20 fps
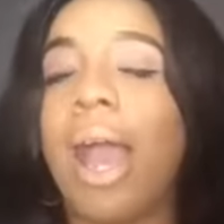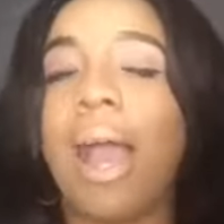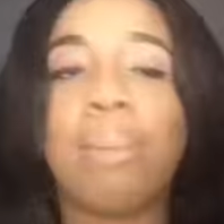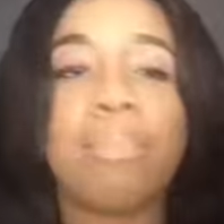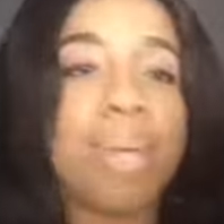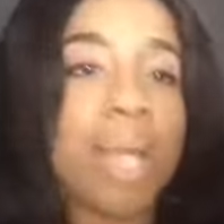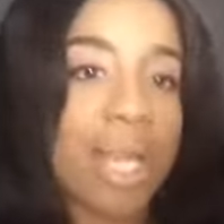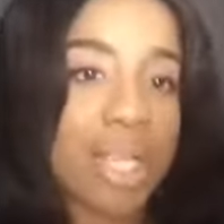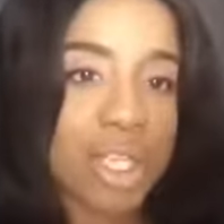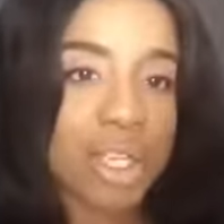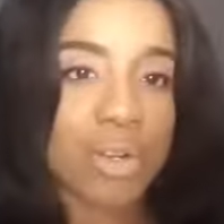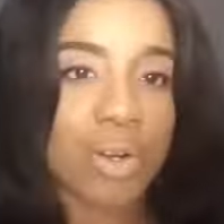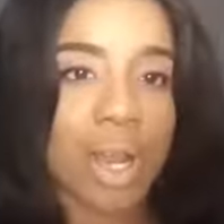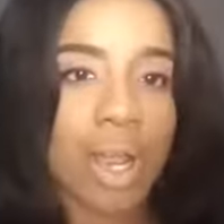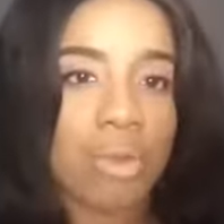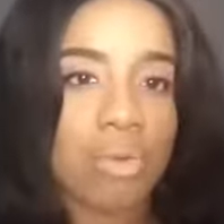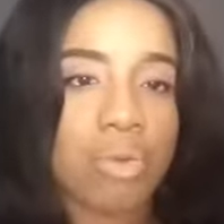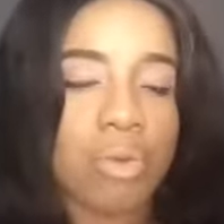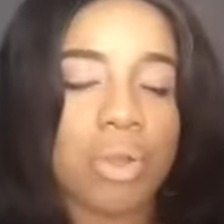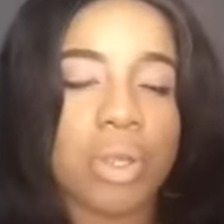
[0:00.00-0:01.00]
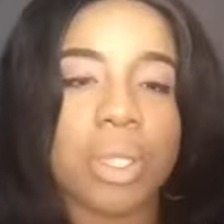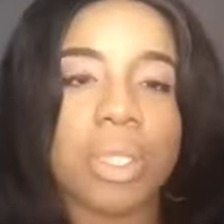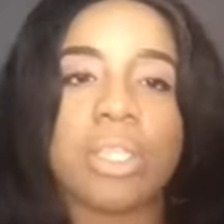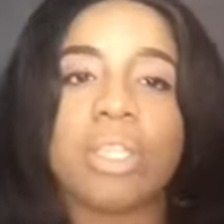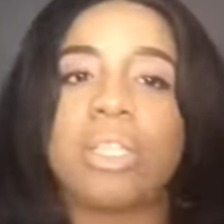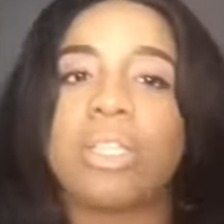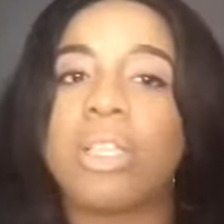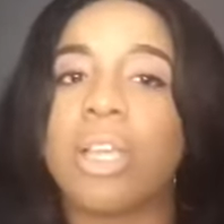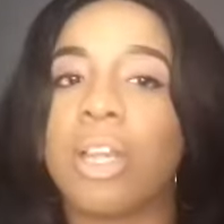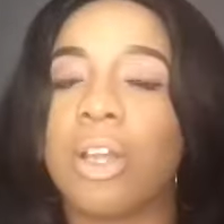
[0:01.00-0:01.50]
I'm not sure how long
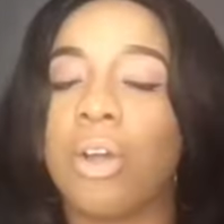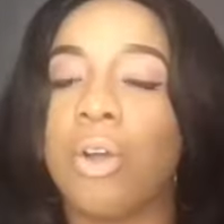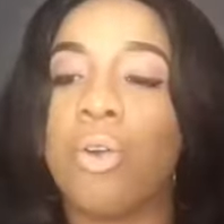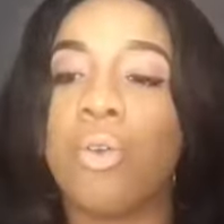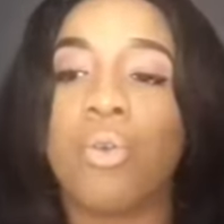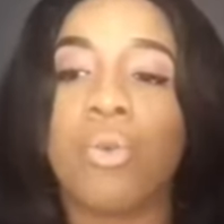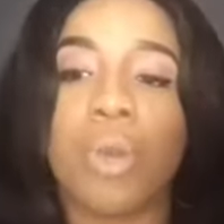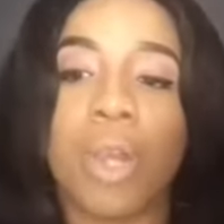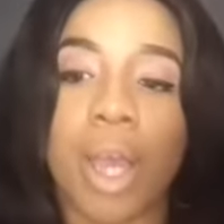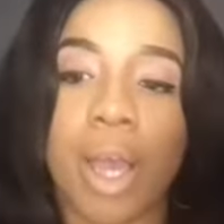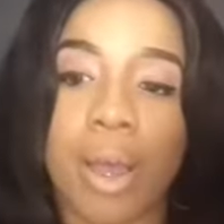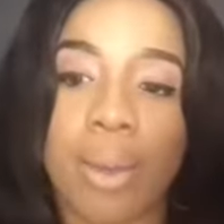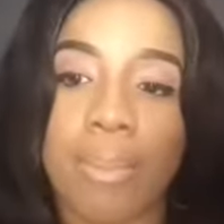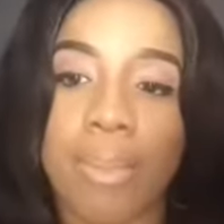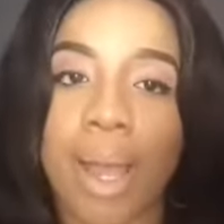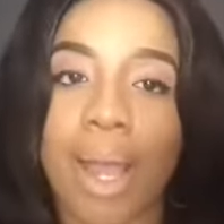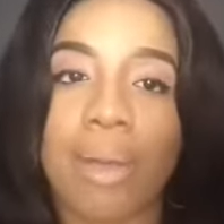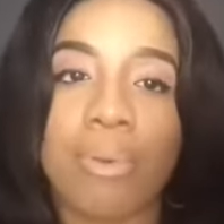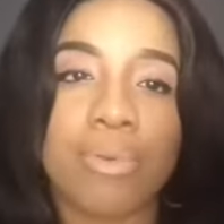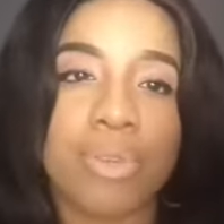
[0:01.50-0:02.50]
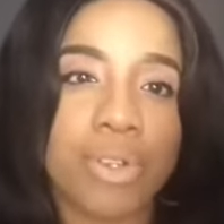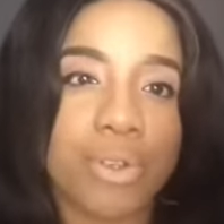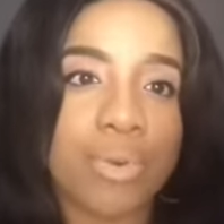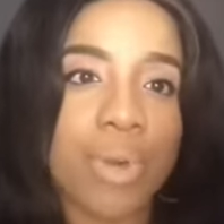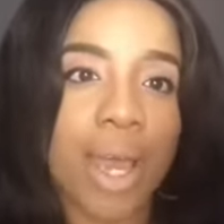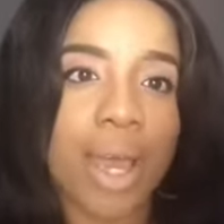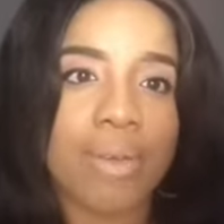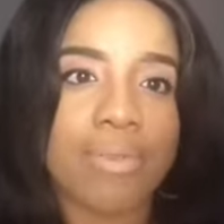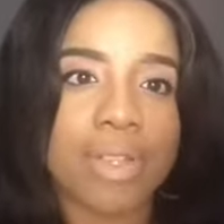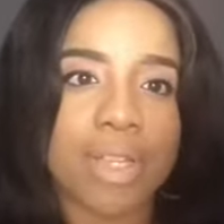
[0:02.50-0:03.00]
this is going to hold up. I do
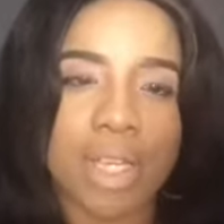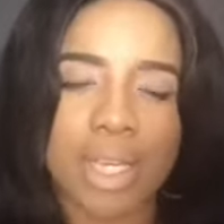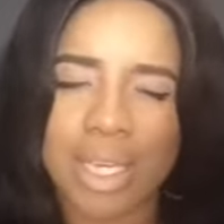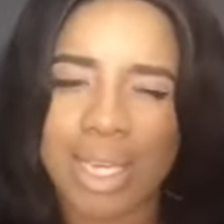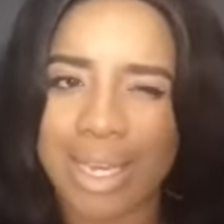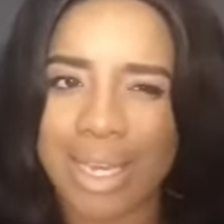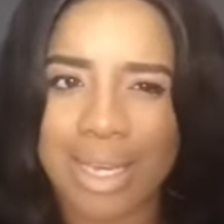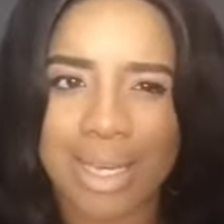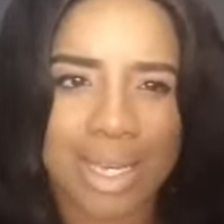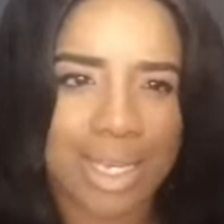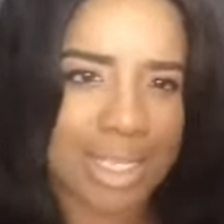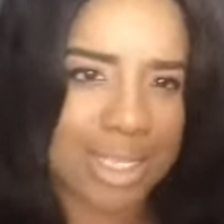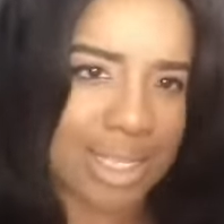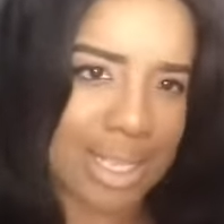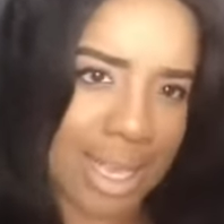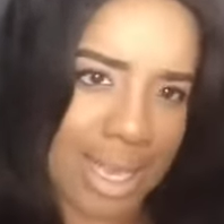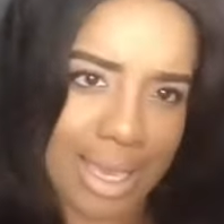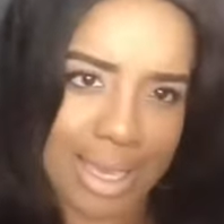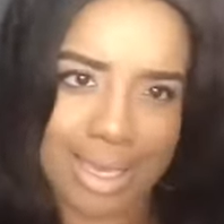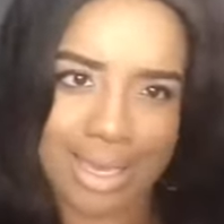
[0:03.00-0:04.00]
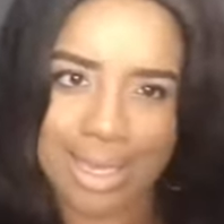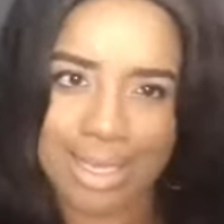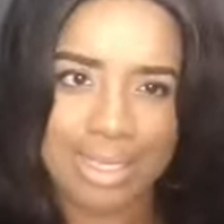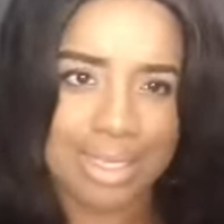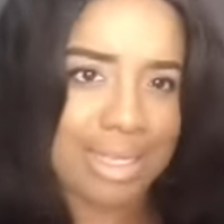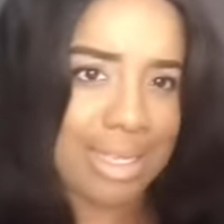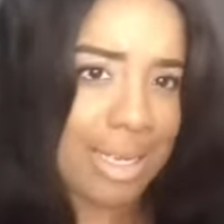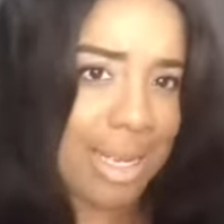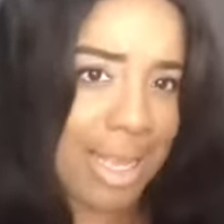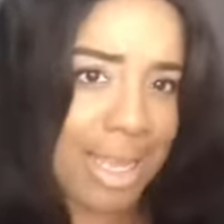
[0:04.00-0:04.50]
have to, again, it's
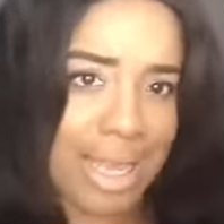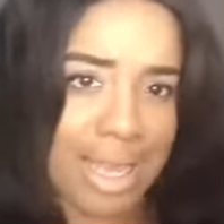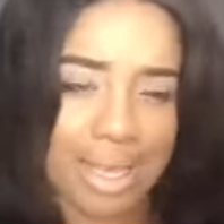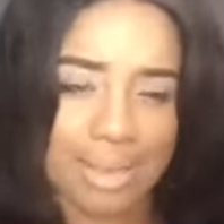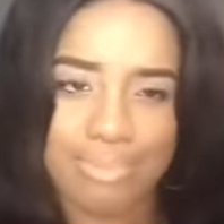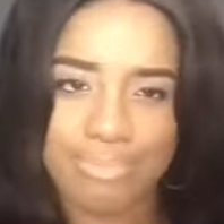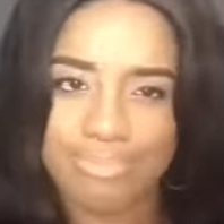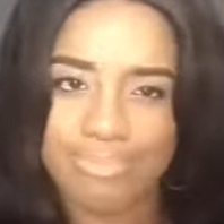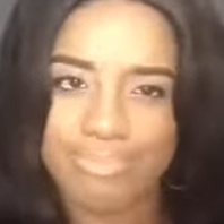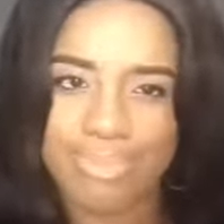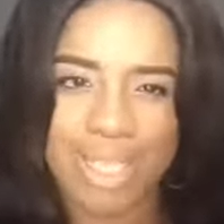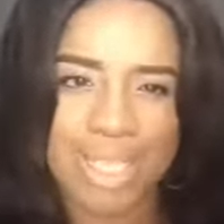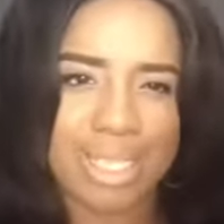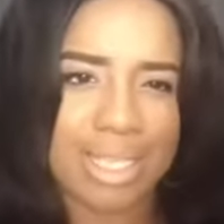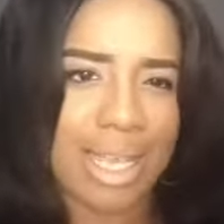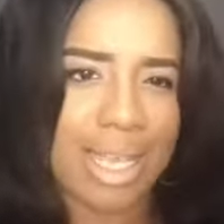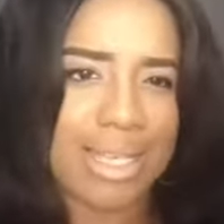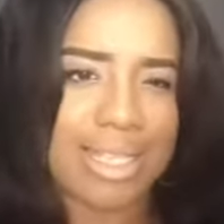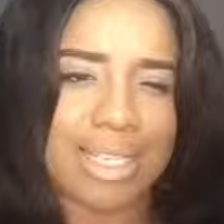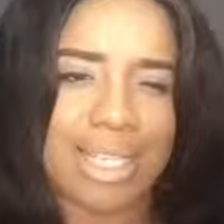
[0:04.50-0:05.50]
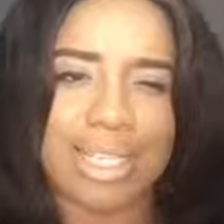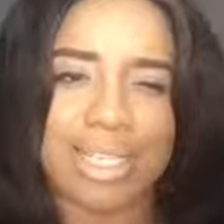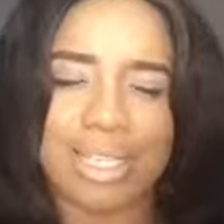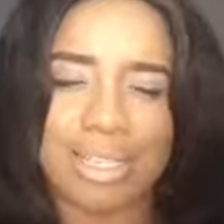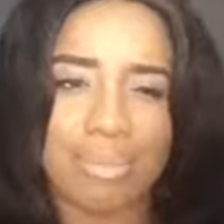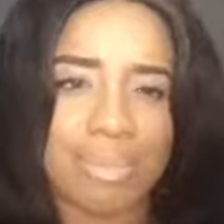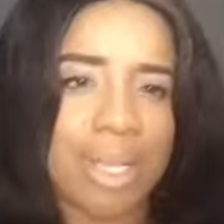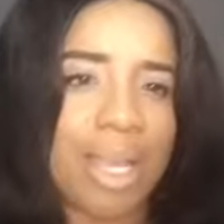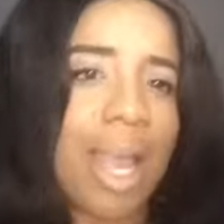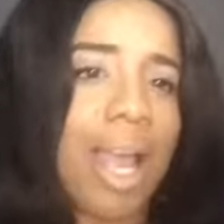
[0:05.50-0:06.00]
late. It's like 10
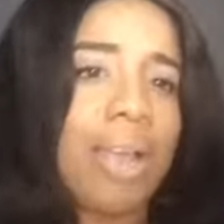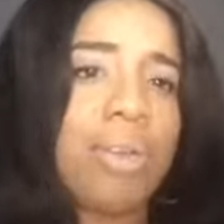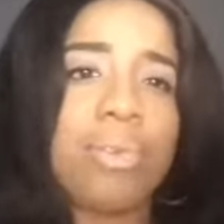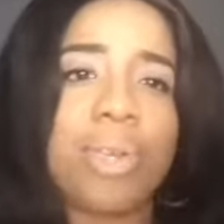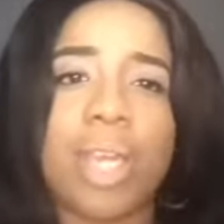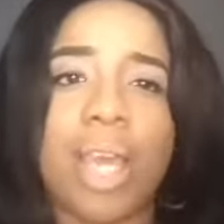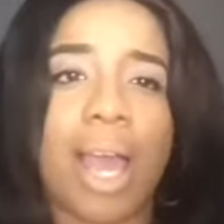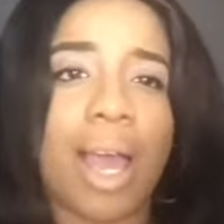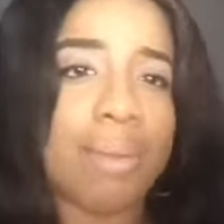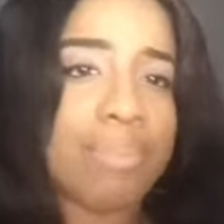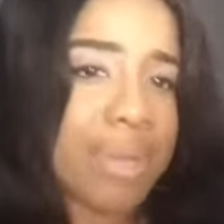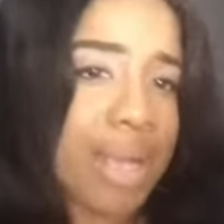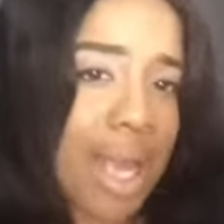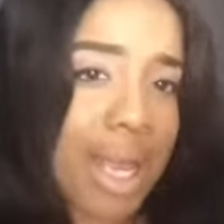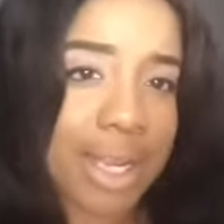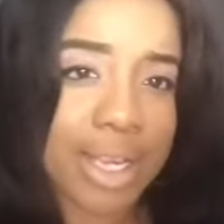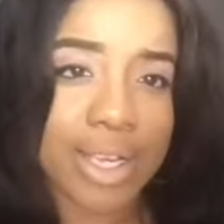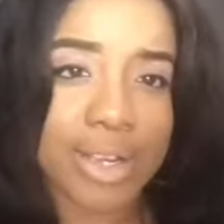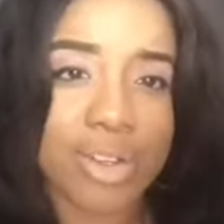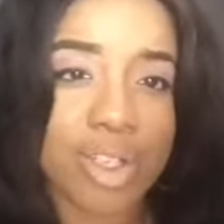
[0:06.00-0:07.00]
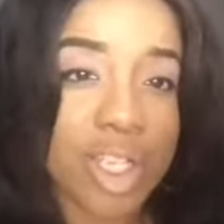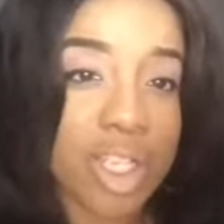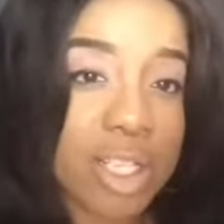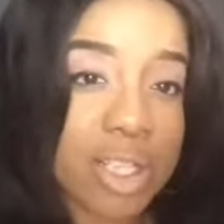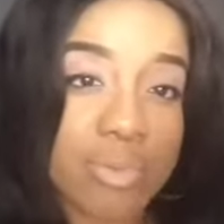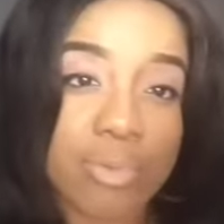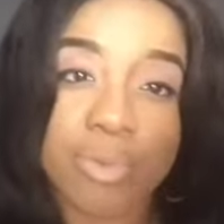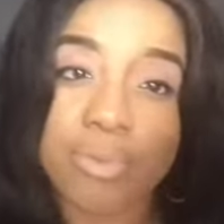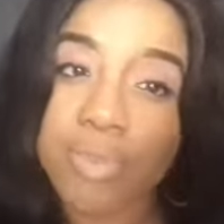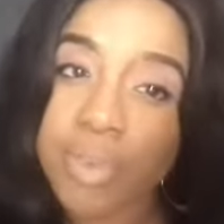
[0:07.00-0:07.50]
something. I only hopped on here just
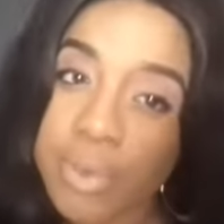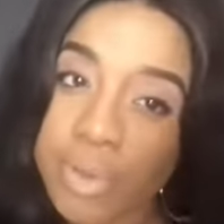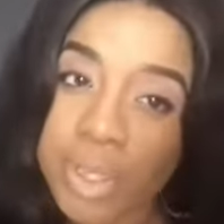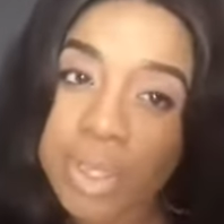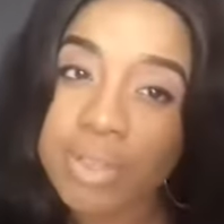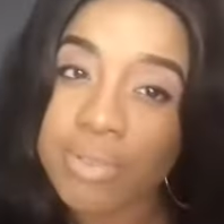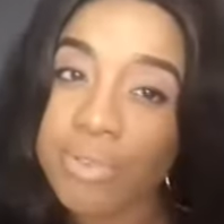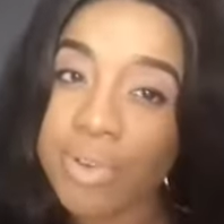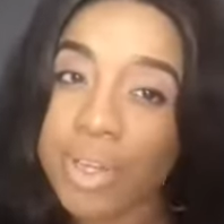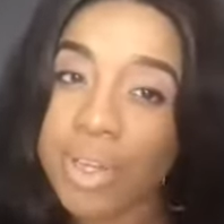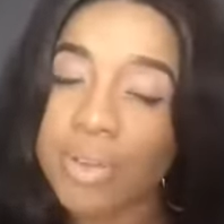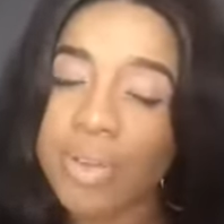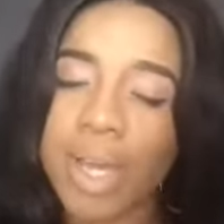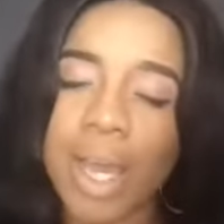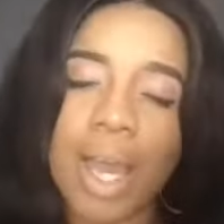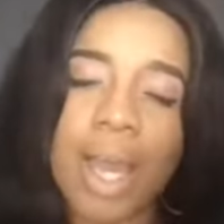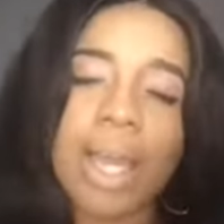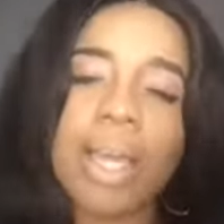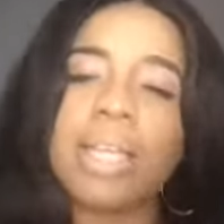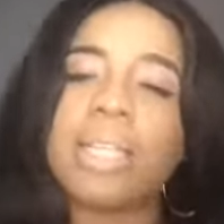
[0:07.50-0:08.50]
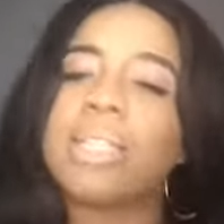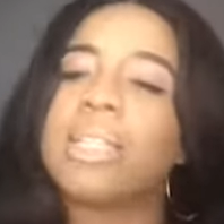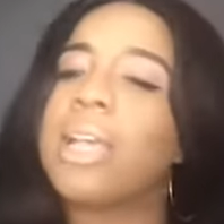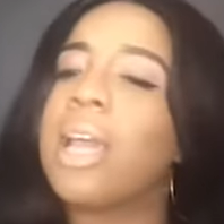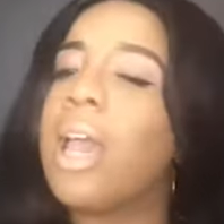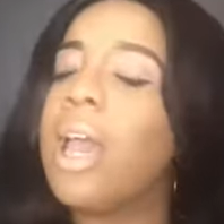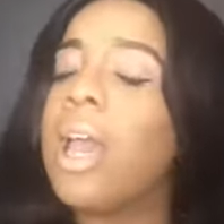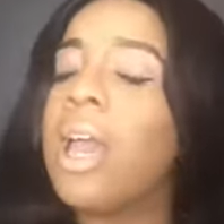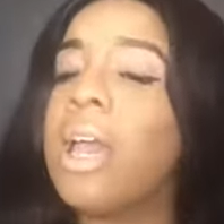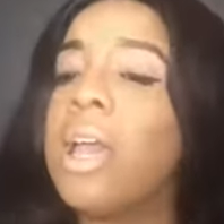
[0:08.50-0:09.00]
to review this for you guys.
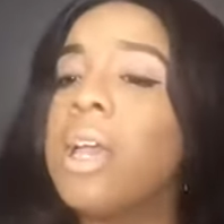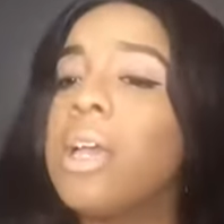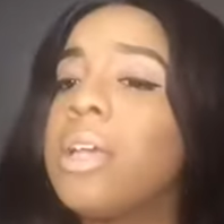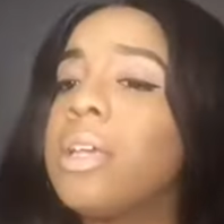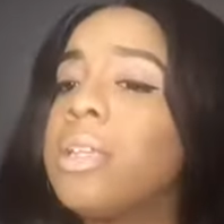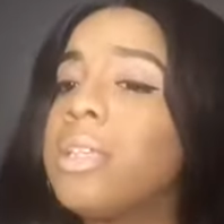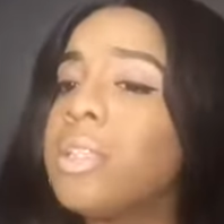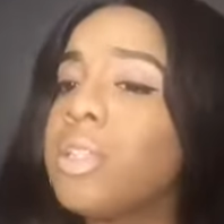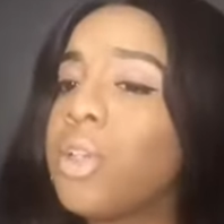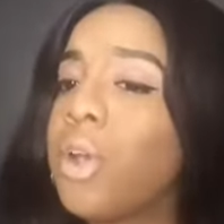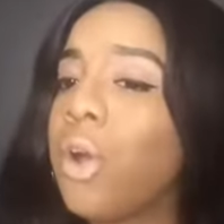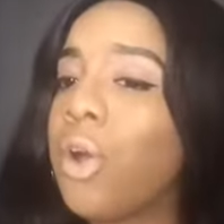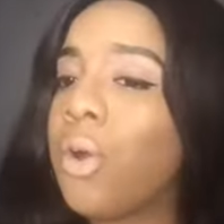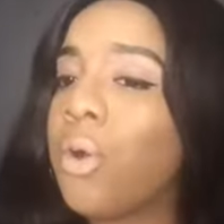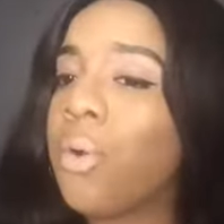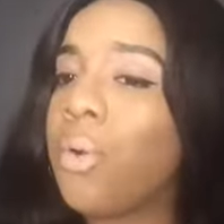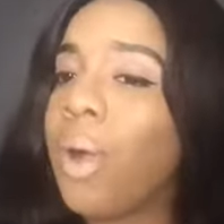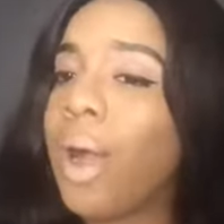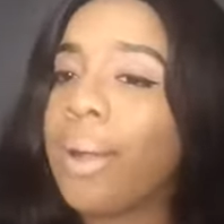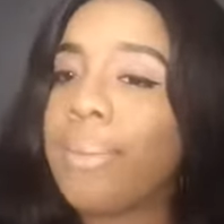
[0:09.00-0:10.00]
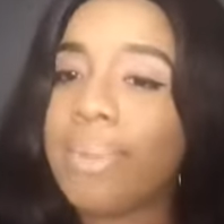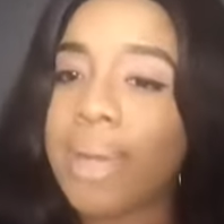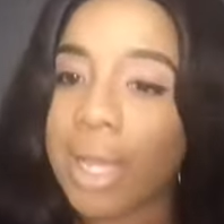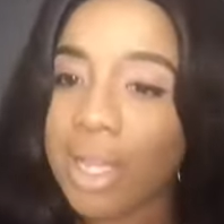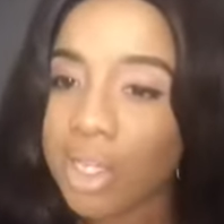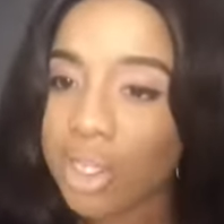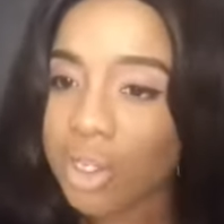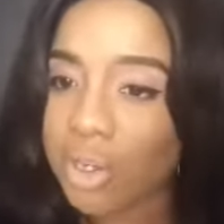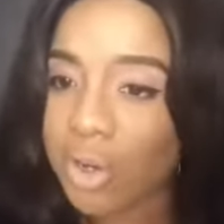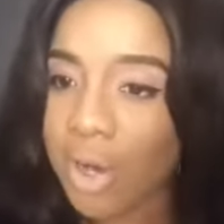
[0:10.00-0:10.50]
So I'm
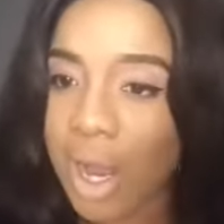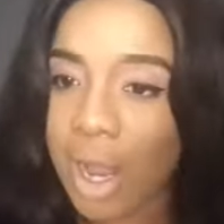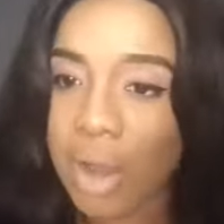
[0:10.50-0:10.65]
not sure